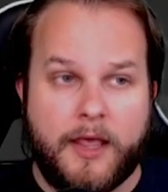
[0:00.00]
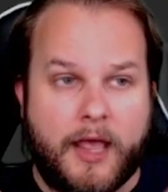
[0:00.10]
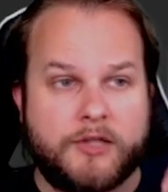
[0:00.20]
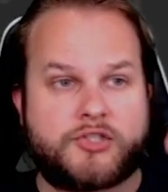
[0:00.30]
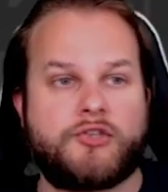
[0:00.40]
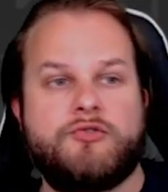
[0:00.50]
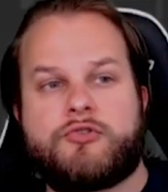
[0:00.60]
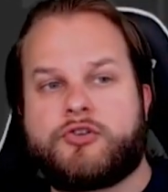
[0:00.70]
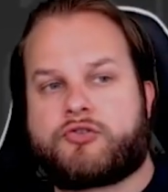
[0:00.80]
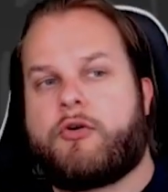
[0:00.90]
And so you
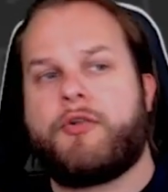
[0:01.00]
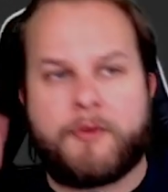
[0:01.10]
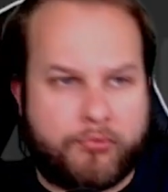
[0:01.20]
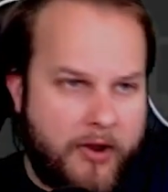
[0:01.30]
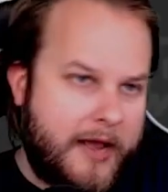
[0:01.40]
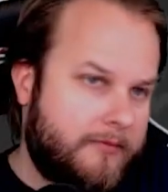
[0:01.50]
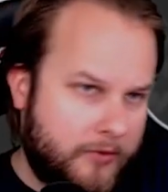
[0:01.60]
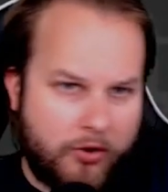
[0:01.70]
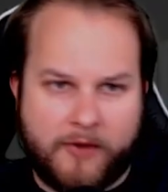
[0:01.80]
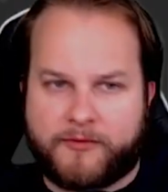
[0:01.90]
control the bread
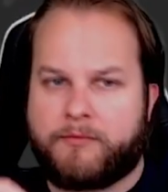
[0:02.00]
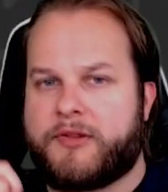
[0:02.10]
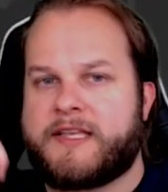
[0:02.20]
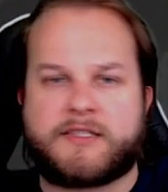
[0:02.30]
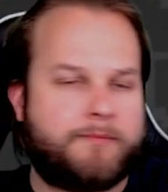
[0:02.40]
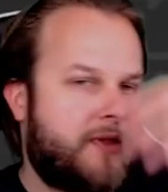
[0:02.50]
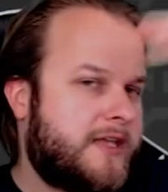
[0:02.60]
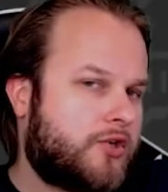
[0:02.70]
going from place to place,